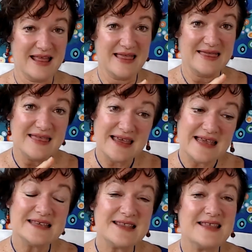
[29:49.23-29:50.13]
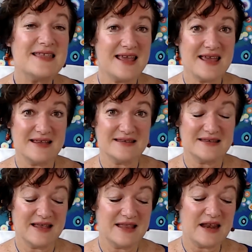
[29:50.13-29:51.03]
these are the things
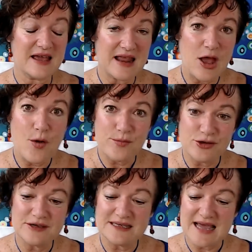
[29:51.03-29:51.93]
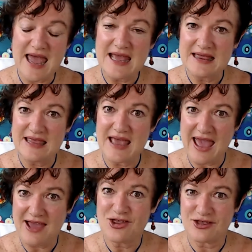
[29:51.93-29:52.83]
that are going to help you to take the
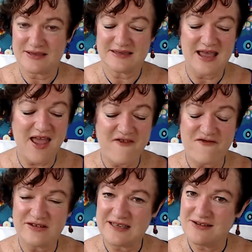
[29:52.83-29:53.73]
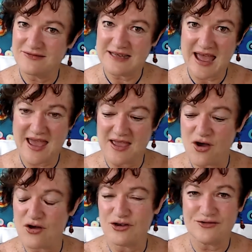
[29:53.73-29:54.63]
actions every single day
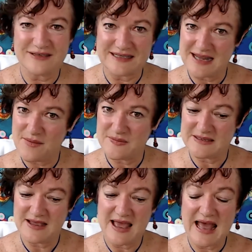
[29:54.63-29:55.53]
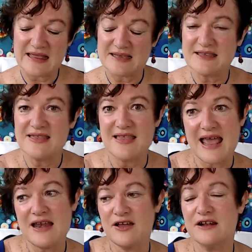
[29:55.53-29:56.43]
on your steps that's
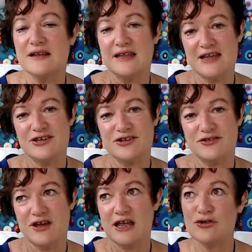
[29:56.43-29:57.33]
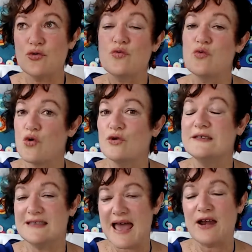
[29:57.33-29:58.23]
then going to lead you
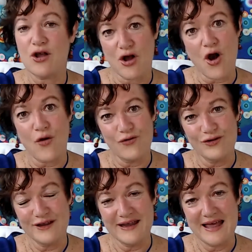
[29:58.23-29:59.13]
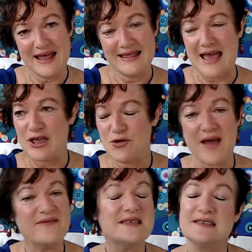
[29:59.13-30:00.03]
towards that goal that you
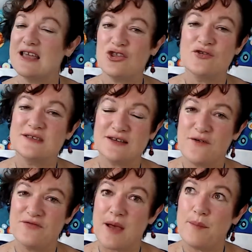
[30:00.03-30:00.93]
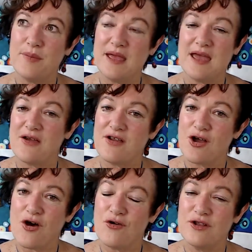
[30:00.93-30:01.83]
have set yourself, that big hairy
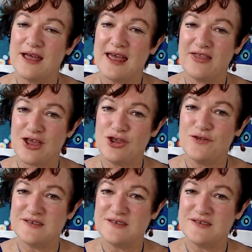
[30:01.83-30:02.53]
goal that you've